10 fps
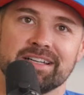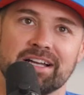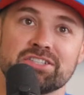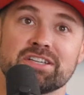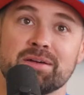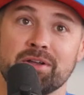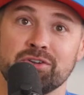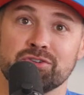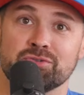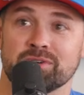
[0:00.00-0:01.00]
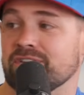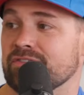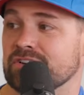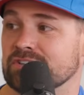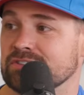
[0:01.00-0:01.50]
I just got my new
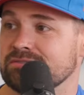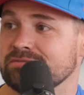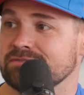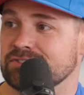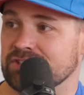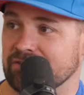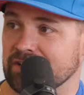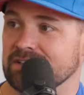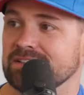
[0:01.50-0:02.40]
2500 Chevy.